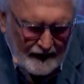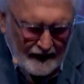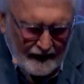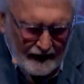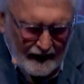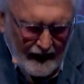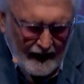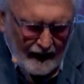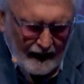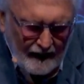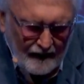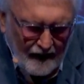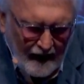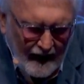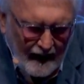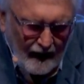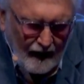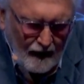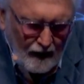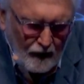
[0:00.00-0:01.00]
God, that
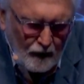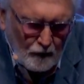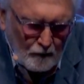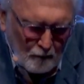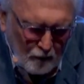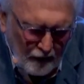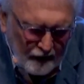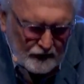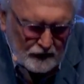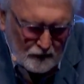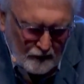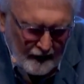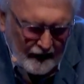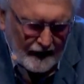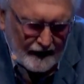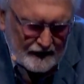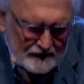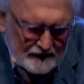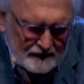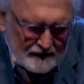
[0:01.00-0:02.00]
alone brings
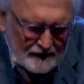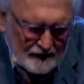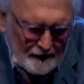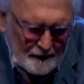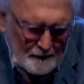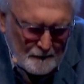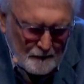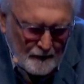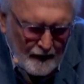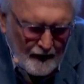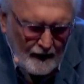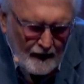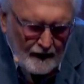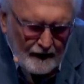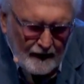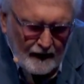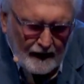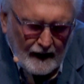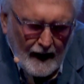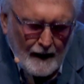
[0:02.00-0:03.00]
rest.
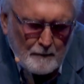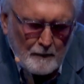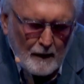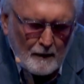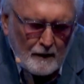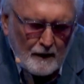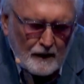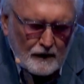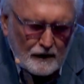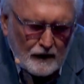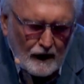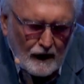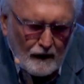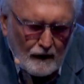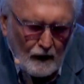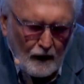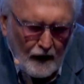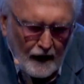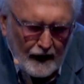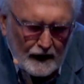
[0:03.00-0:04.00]
Now, God, maybe there's other
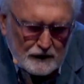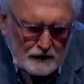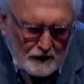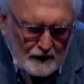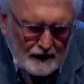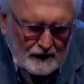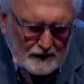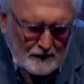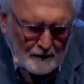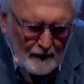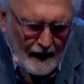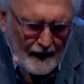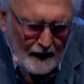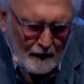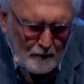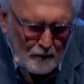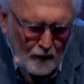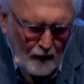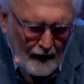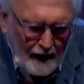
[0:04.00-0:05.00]
things you need somebody to
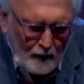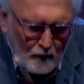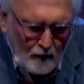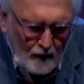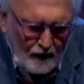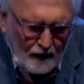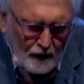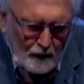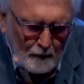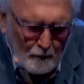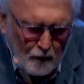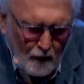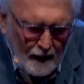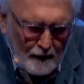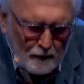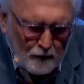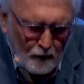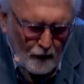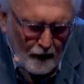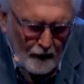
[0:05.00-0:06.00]
pray with you and pray
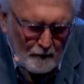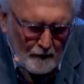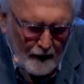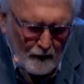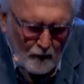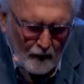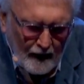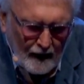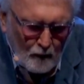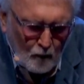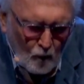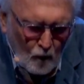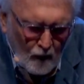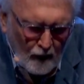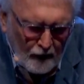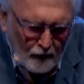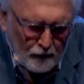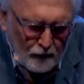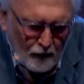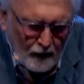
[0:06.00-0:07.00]
for you. Man, we got
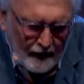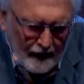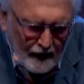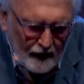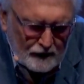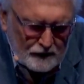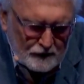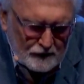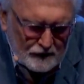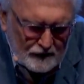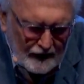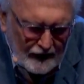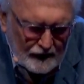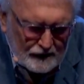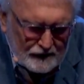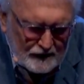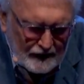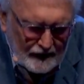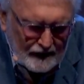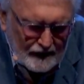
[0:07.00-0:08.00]
wonderful counselors
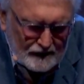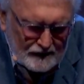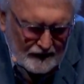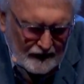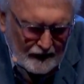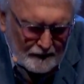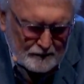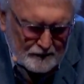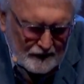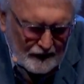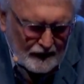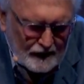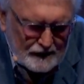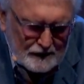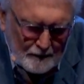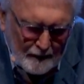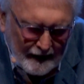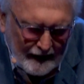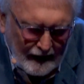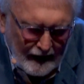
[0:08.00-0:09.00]
downstairs and upstairs to
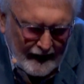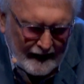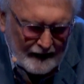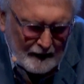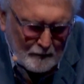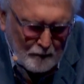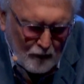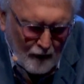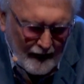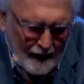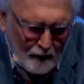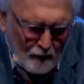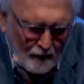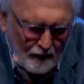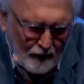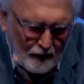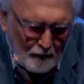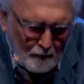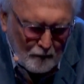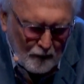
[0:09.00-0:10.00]
be glad to pray with
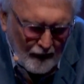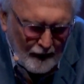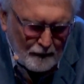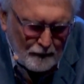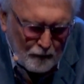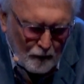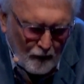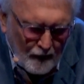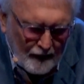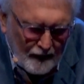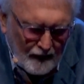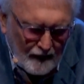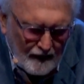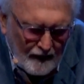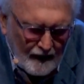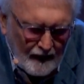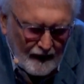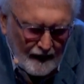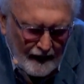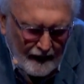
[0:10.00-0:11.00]
you and pray for you.
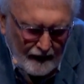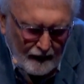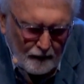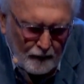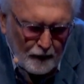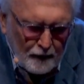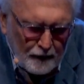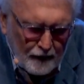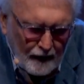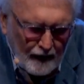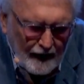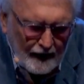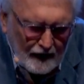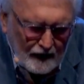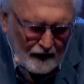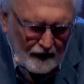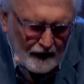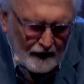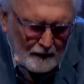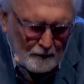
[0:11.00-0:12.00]
And if you feel like you
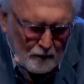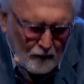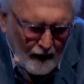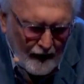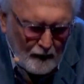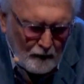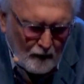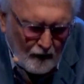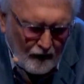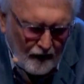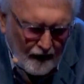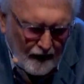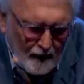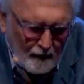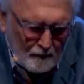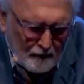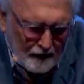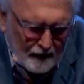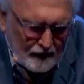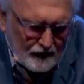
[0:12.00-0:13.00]
need to pray with
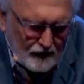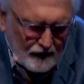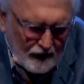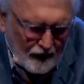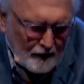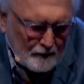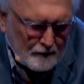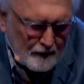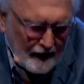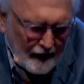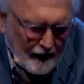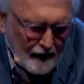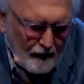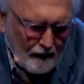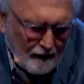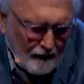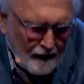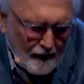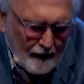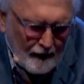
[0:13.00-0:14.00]
them, just come now.
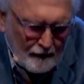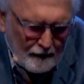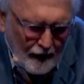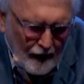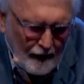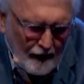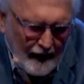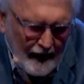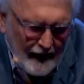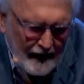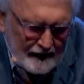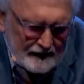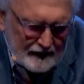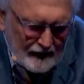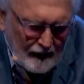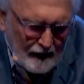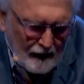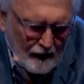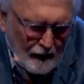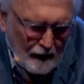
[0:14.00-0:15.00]
Father, I ask
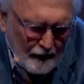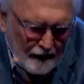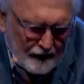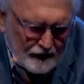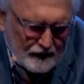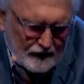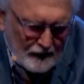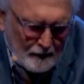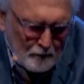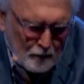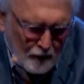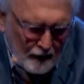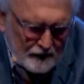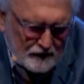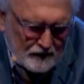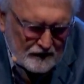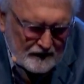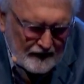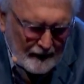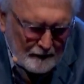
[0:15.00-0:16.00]
all this in the
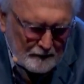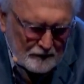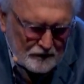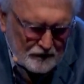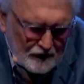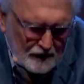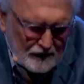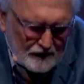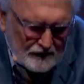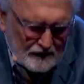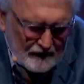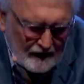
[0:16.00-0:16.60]
precious name of Jesus.